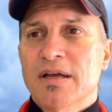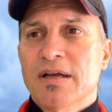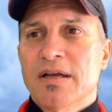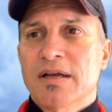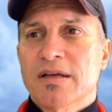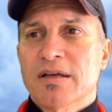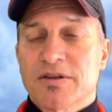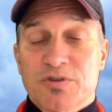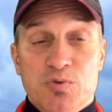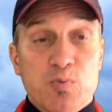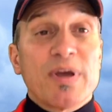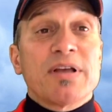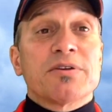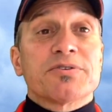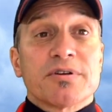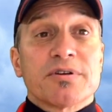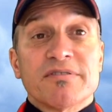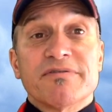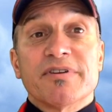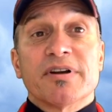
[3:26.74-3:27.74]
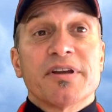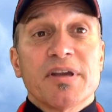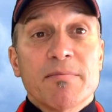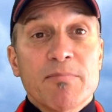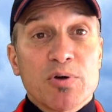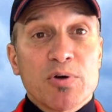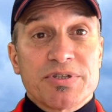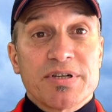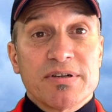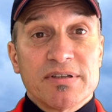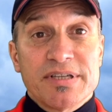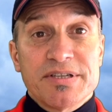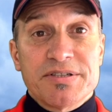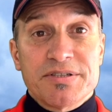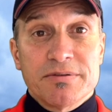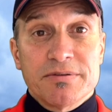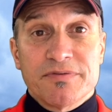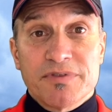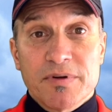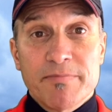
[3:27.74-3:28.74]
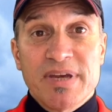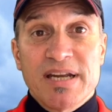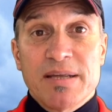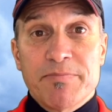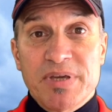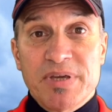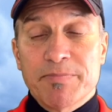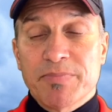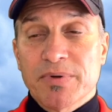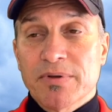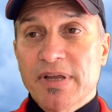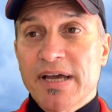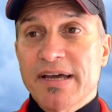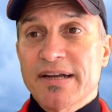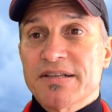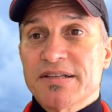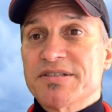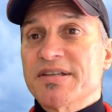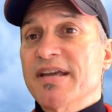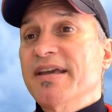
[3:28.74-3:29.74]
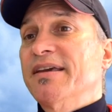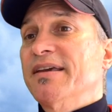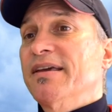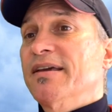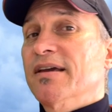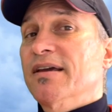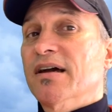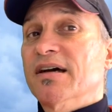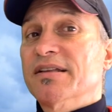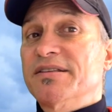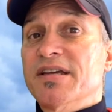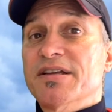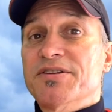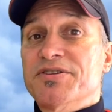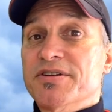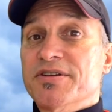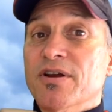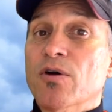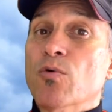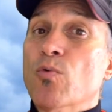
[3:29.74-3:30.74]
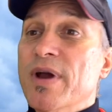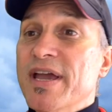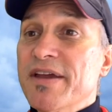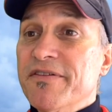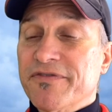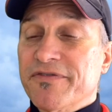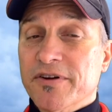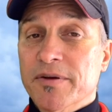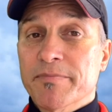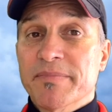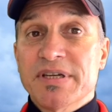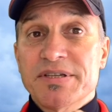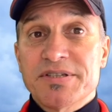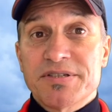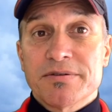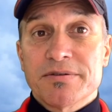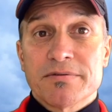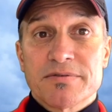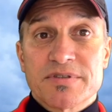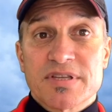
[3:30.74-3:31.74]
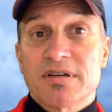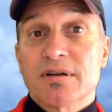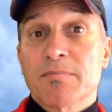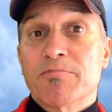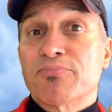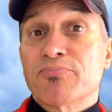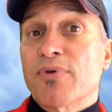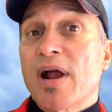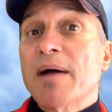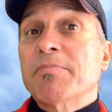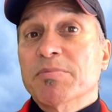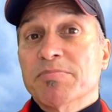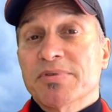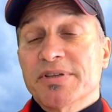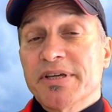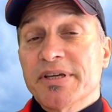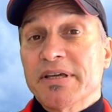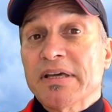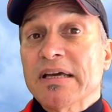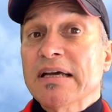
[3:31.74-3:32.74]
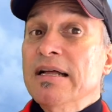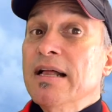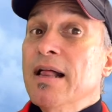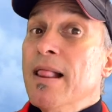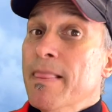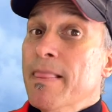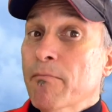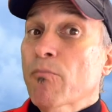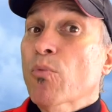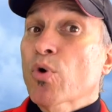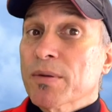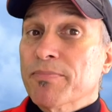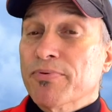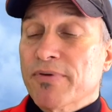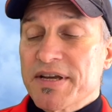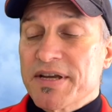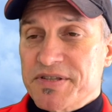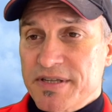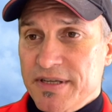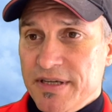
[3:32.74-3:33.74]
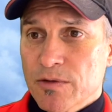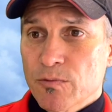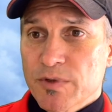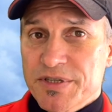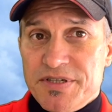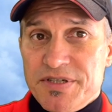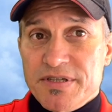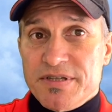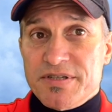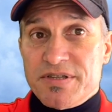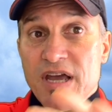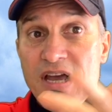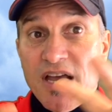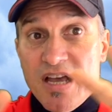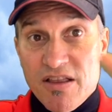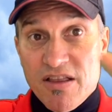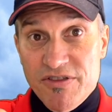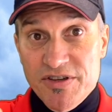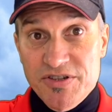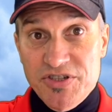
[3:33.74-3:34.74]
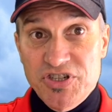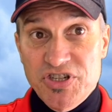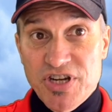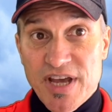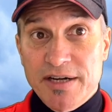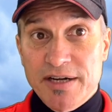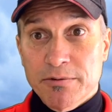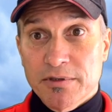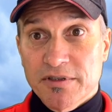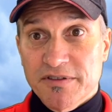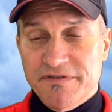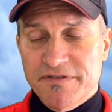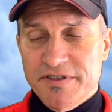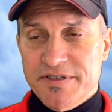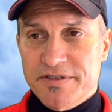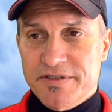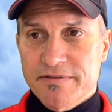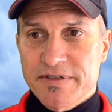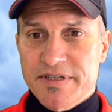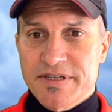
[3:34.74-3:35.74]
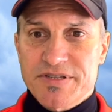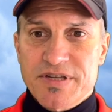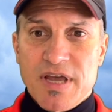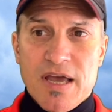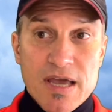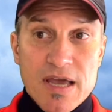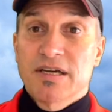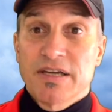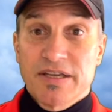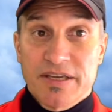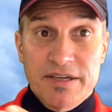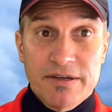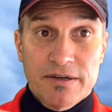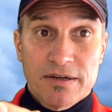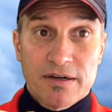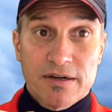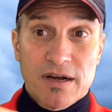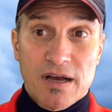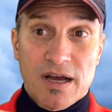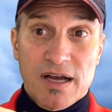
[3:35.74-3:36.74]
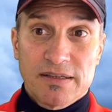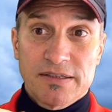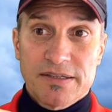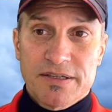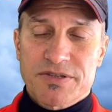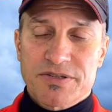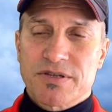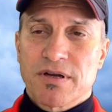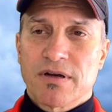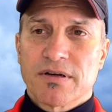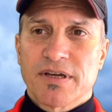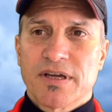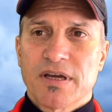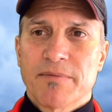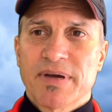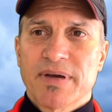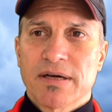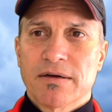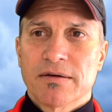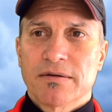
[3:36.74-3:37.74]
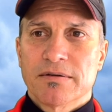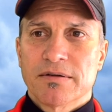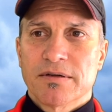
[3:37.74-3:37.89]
because whales are a very emotional issue for many people, and it's taking attention away from issues that are probably more pressing, which is the general fisheries. Here, Ali is talking about